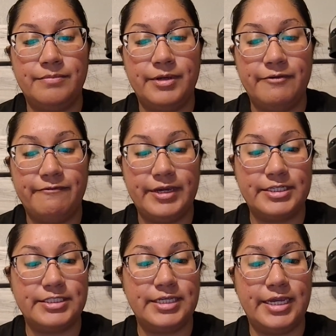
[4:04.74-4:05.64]

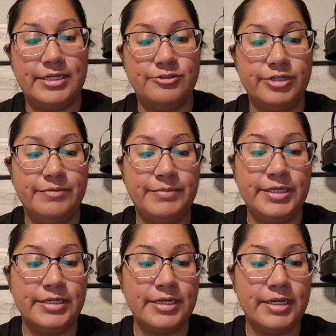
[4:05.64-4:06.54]
effects and
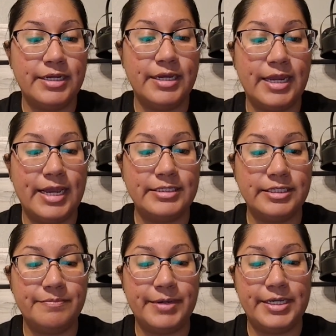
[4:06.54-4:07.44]
treatment.
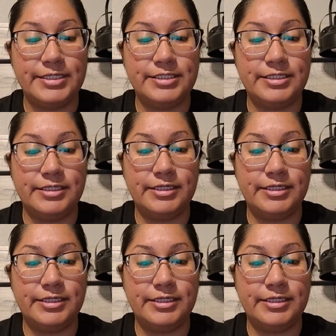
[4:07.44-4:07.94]
Acid-based